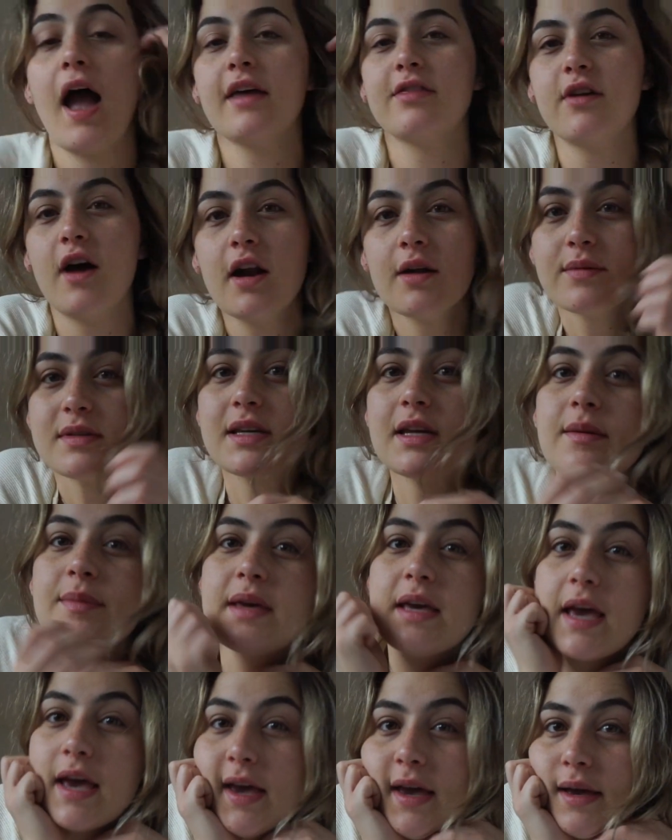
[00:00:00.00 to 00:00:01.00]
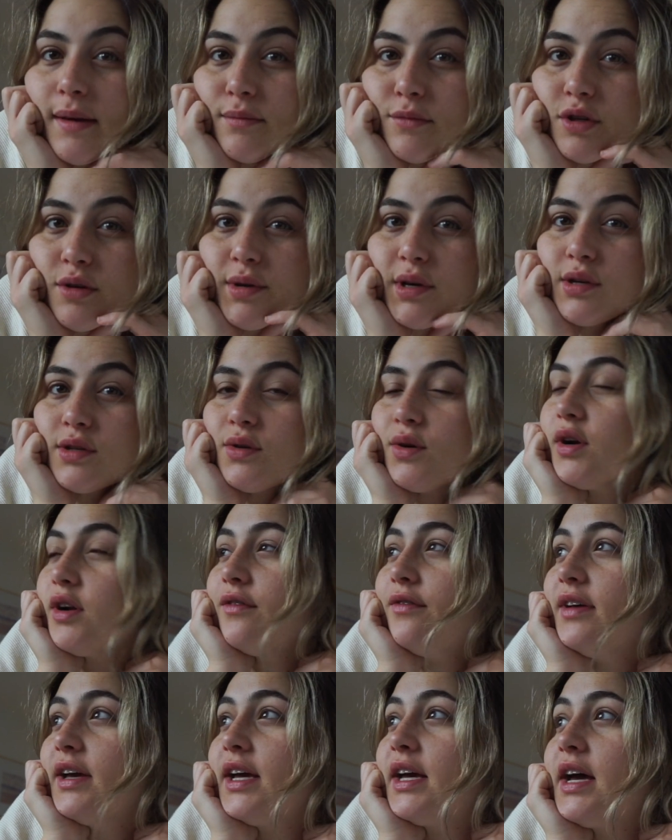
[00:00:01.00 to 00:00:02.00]
I thought it was gonna be him doing sort
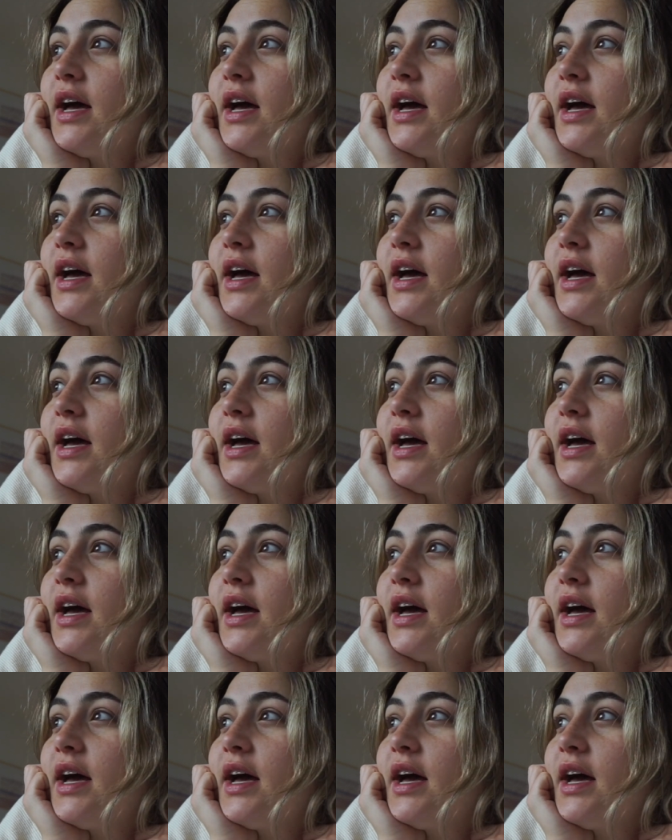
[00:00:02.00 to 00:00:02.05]
of like